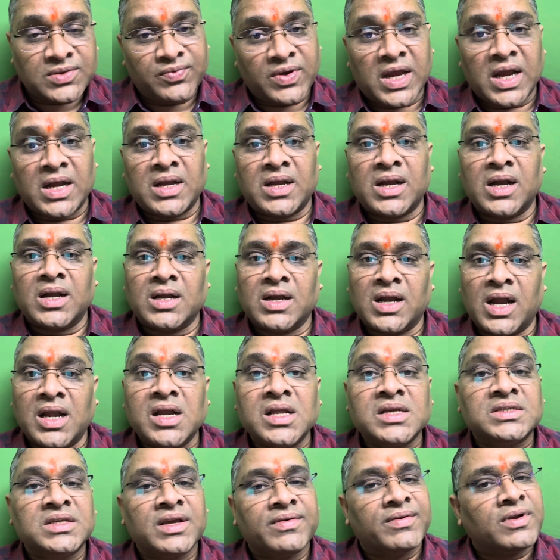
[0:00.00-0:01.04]
wicket at
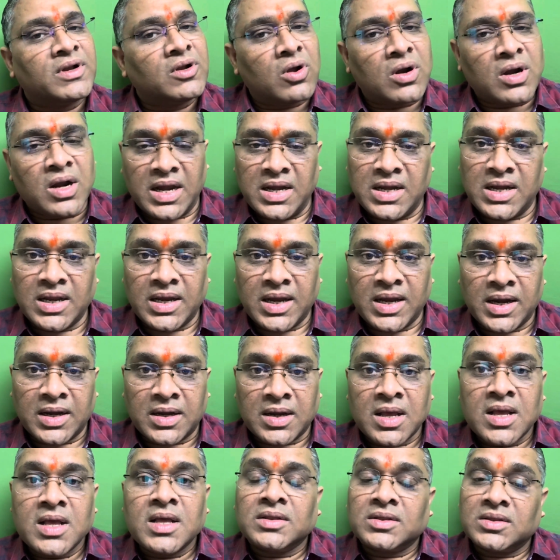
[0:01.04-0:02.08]
97 or 98.
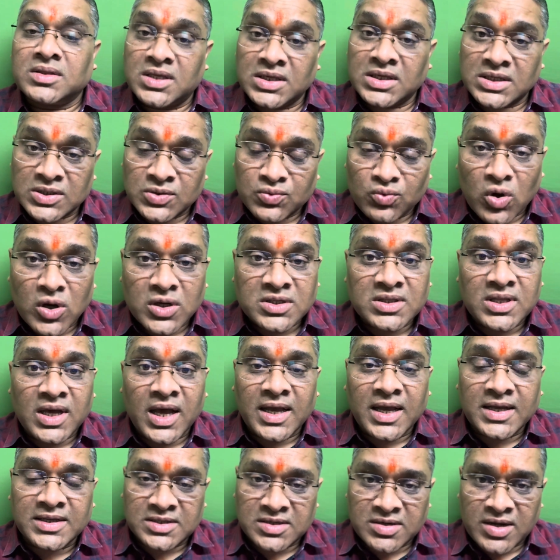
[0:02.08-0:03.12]
This was
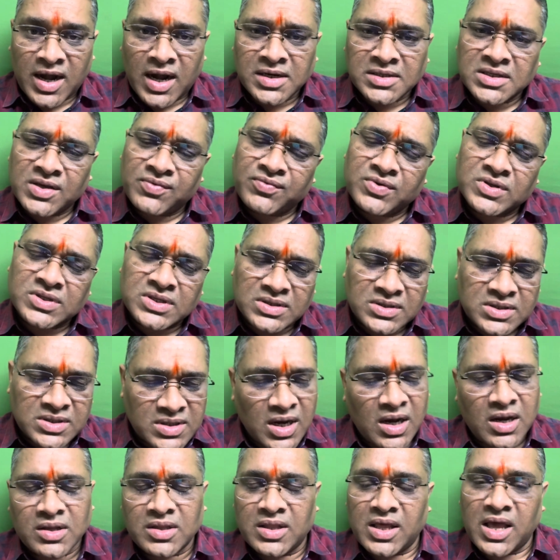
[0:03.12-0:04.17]
the strategy which is
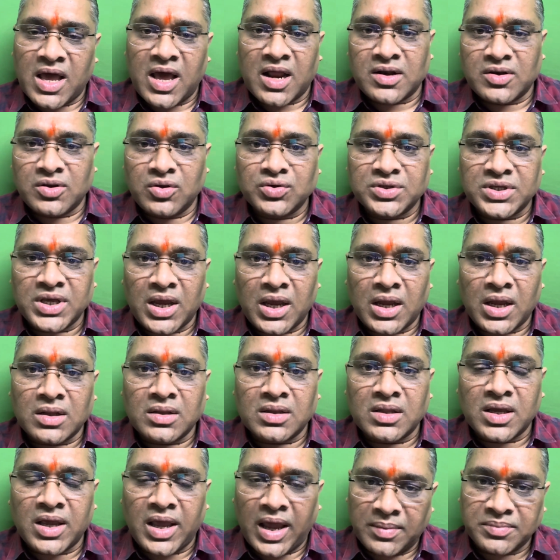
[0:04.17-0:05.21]
still they are using in
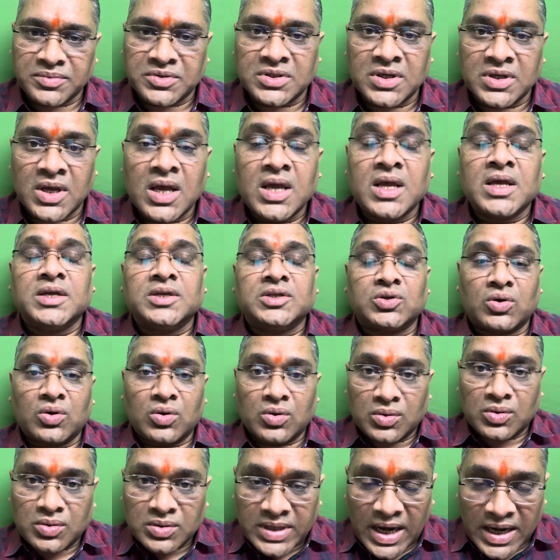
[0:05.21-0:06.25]
the games.
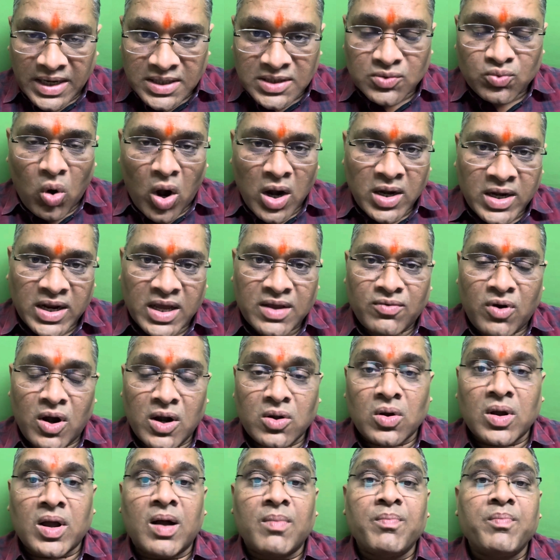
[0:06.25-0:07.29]
So that is what I
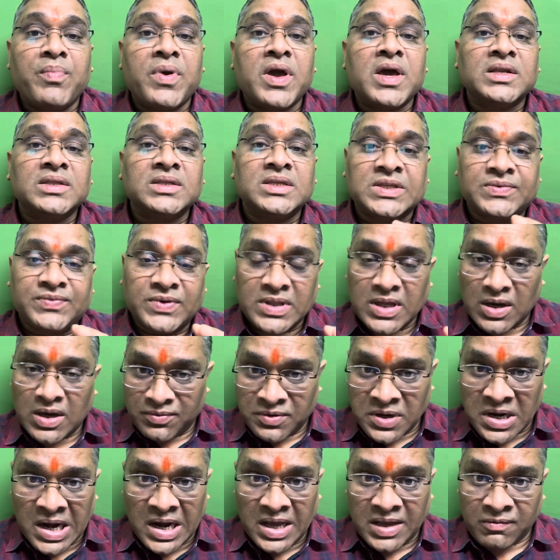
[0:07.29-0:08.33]
want to compare this with
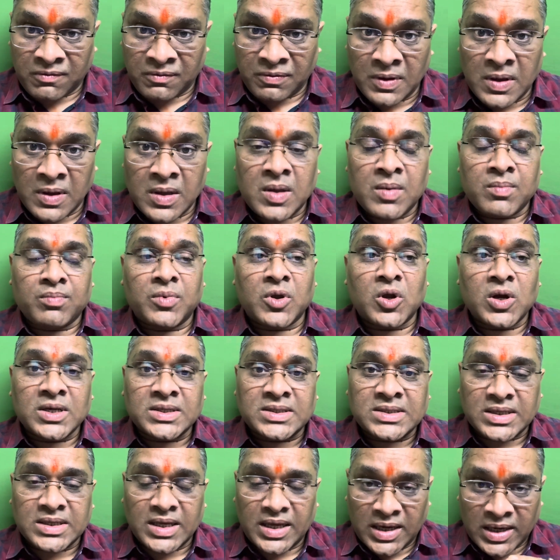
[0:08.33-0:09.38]
our life.
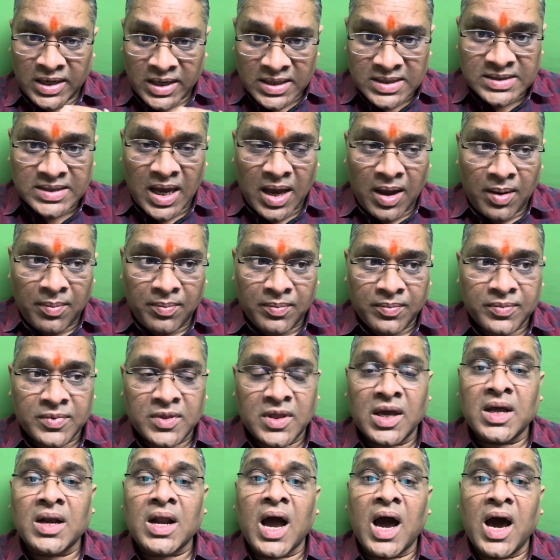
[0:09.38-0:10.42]
Because in exam
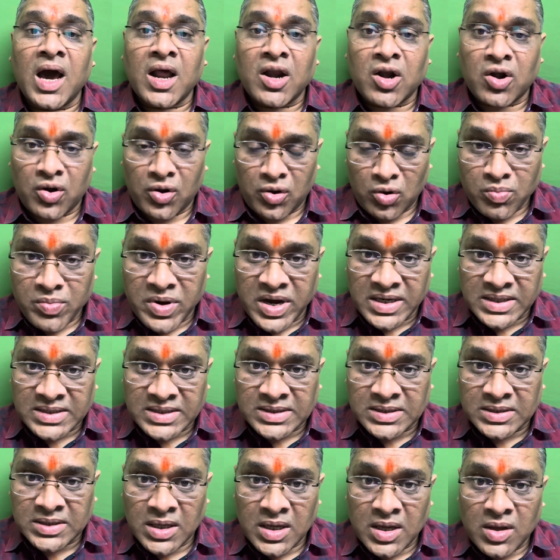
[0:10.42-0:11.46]
there are
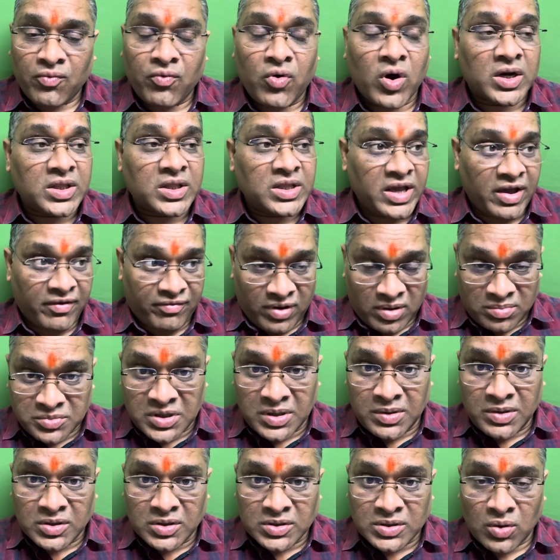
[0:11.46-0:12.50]
rumors for the
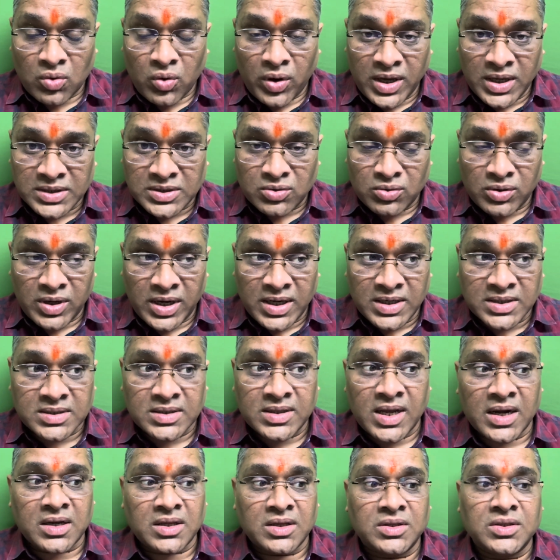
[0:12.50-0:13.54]
FMG going students
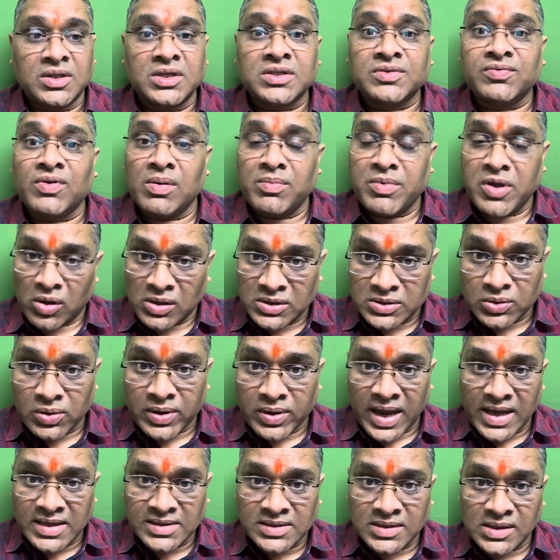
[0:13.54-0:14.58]
that this will be also
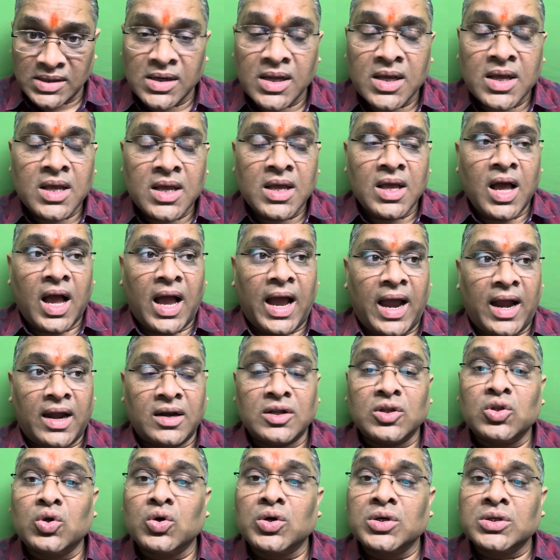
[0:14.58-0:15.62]
cancelled,
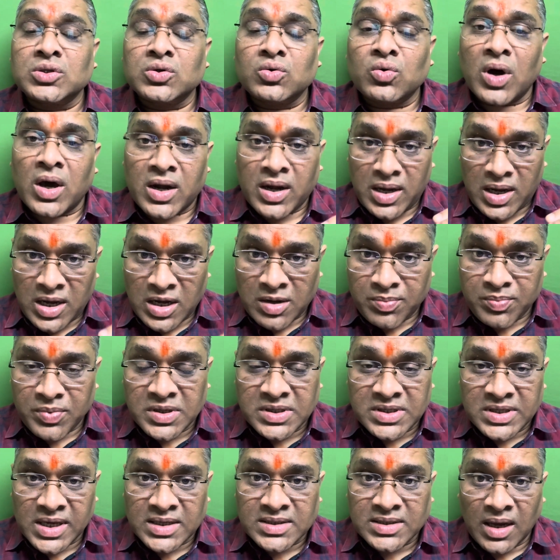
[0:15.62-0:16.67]
and those who are NEET
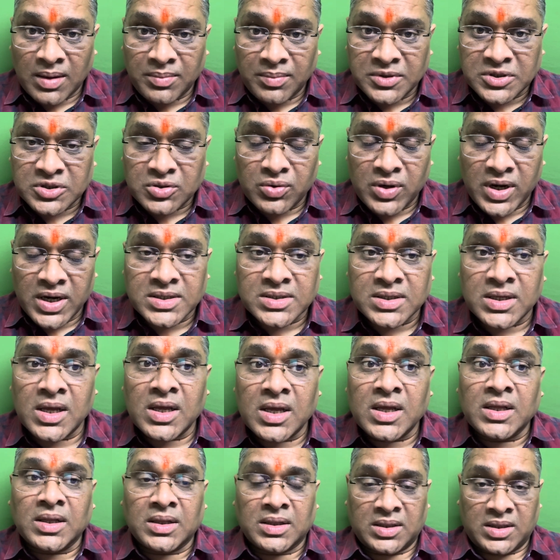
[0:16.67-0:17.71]
PG exam students,
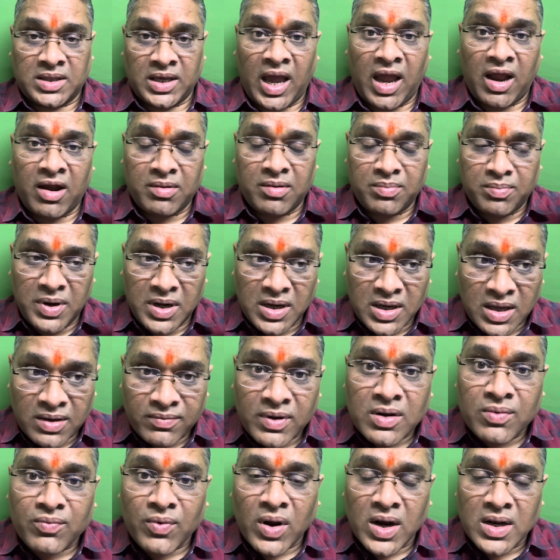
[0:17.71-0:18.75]
they had been
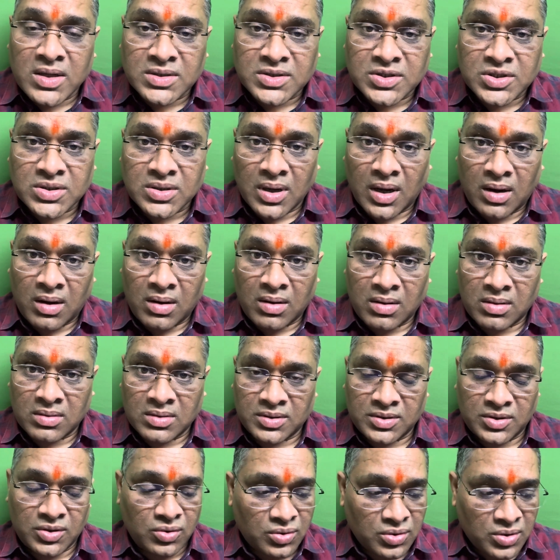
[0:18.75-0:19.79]
given one
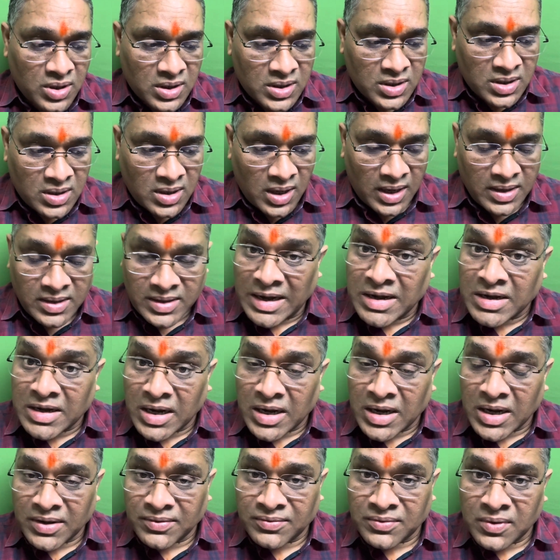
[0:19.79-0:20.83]
a
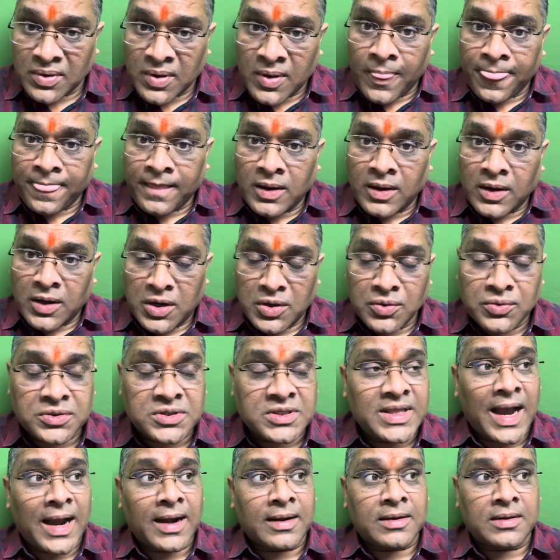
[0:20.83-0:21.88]
tentative news
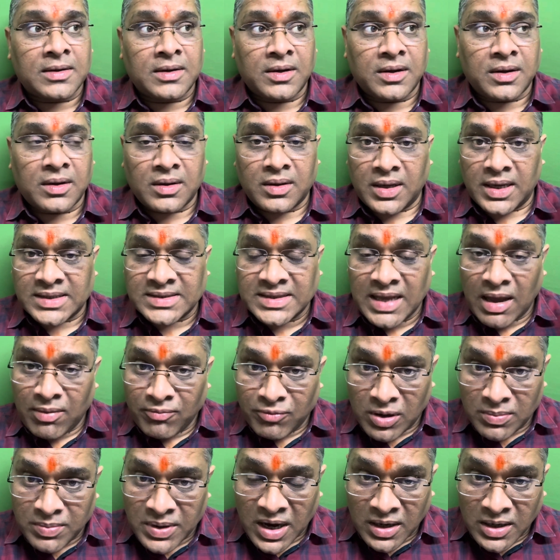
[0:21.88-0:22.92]
that exam
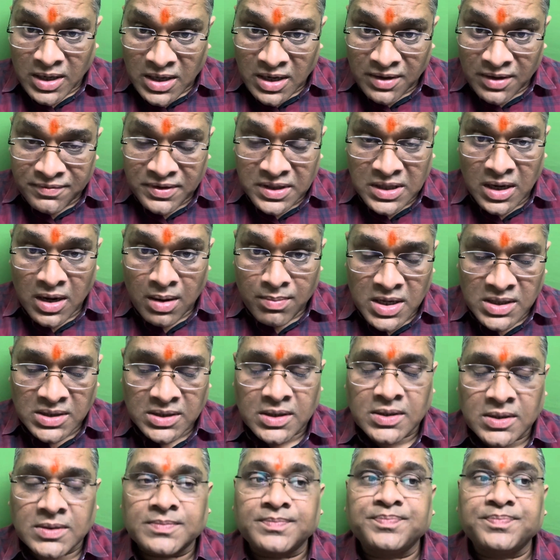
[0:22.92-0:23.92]
will be conducted within a month.